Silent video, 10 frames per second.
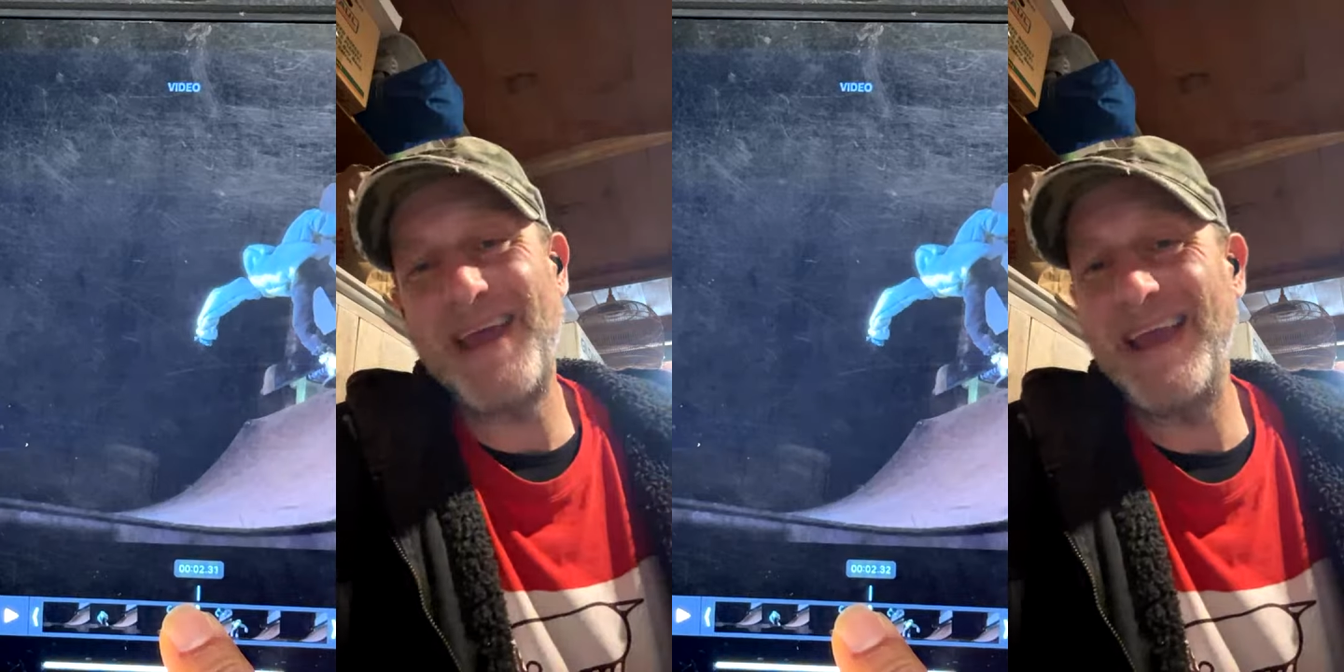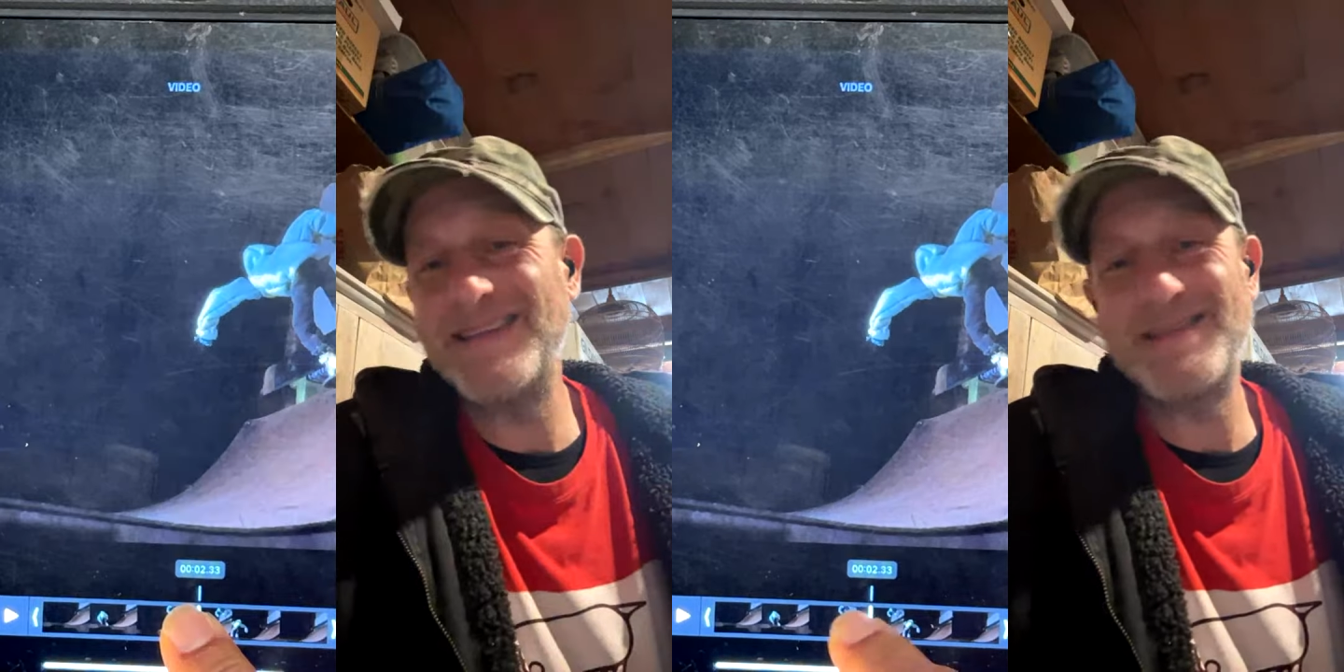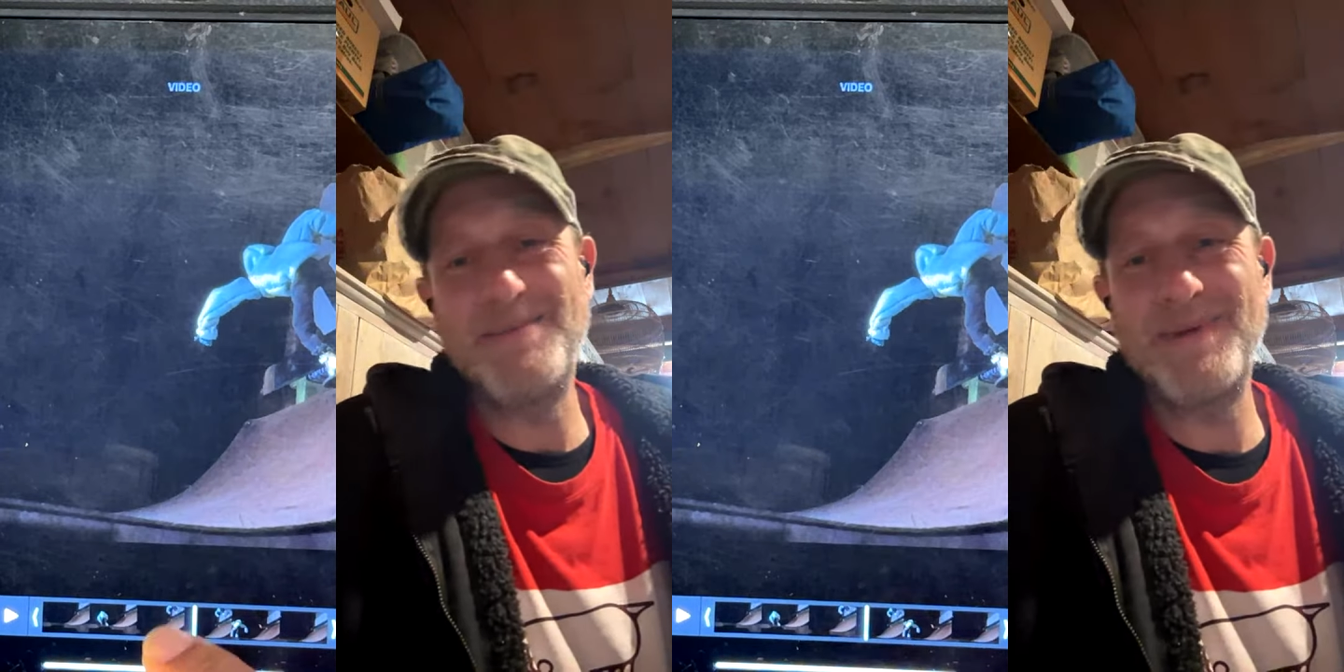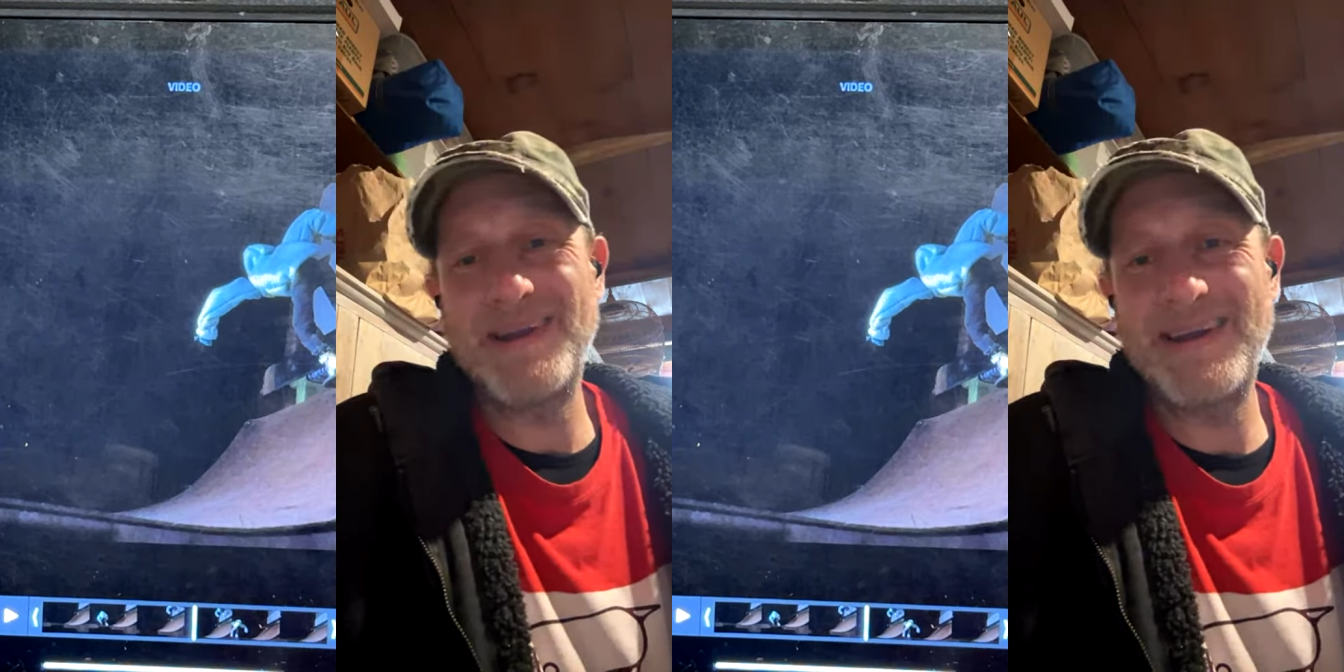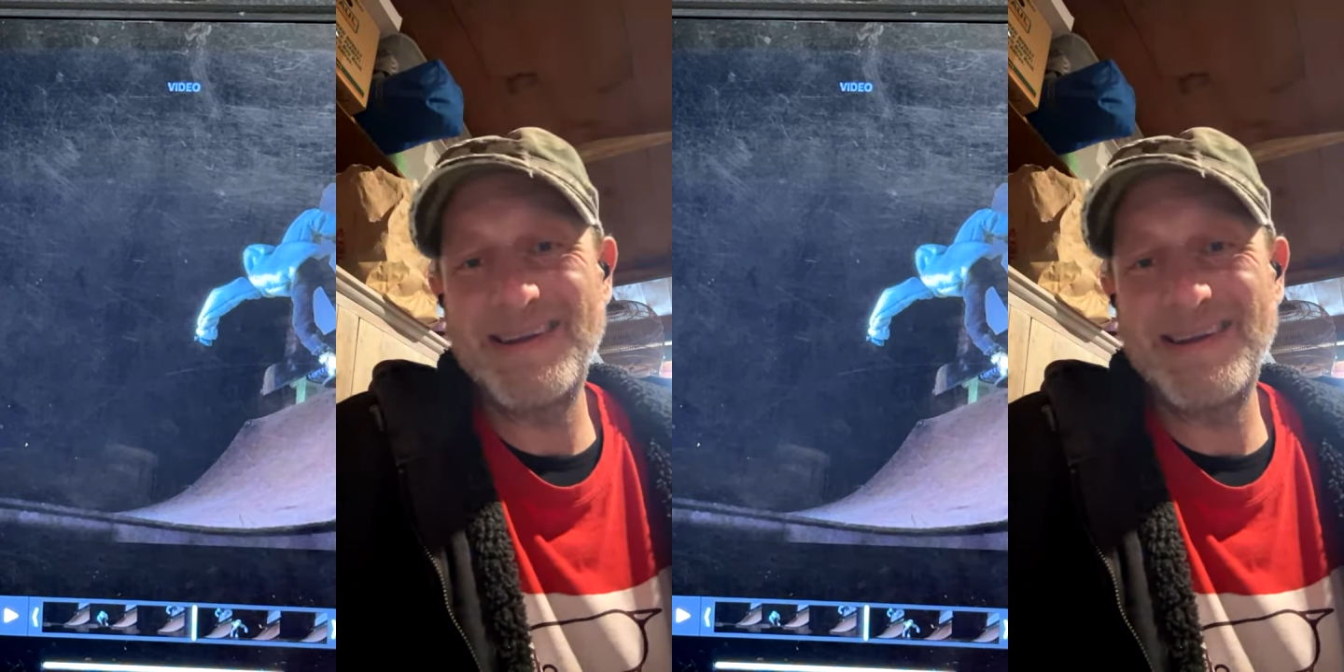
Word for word: I have to hate somebody,